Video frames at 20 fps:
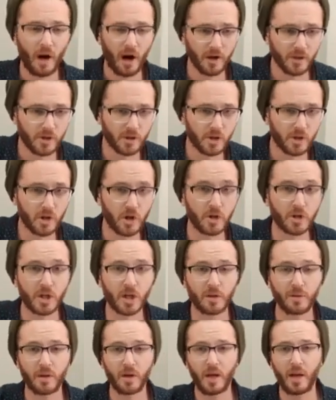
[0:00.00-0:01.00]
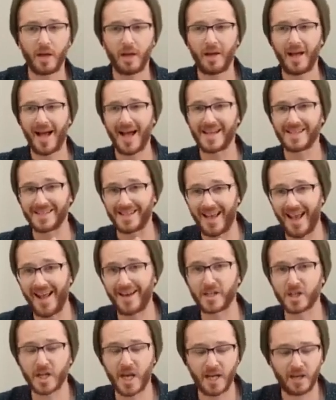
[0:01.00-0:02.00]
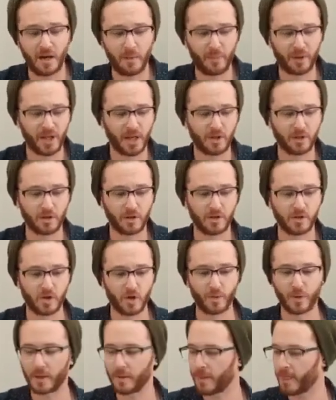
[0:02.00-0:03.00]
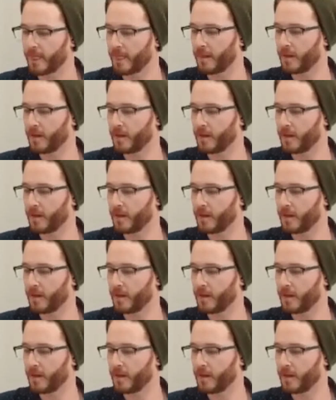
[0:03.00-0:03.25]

are searching as an educated potential consumer.